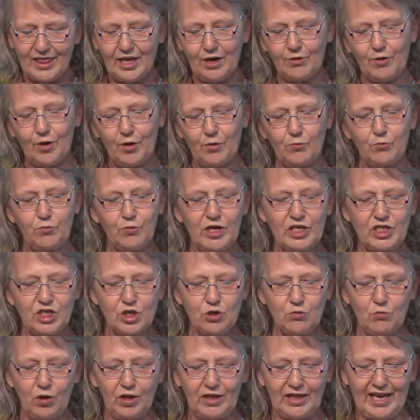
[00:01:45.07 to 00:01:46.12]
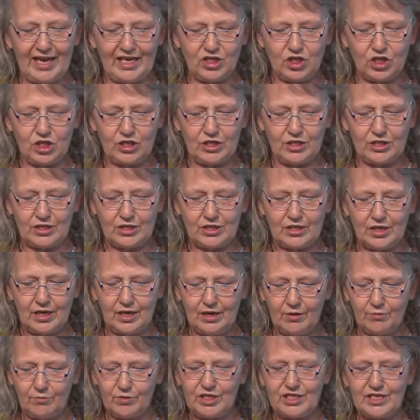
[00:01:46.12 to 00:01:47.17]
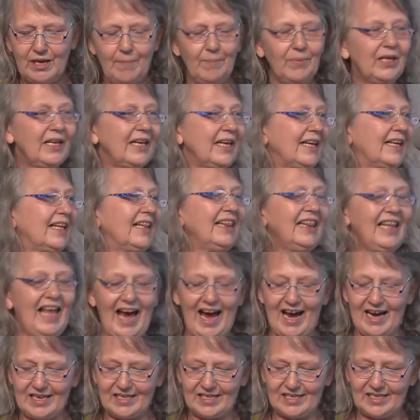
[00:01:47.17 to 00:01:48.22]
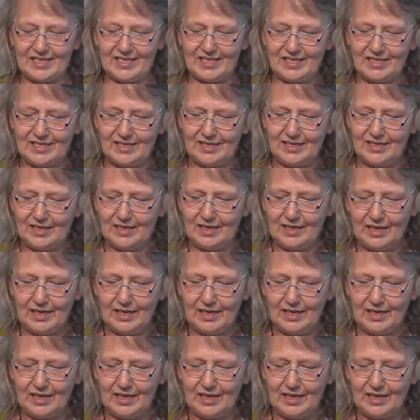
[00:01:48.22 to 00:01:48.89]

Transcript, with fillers: There are ritual legends resembling class.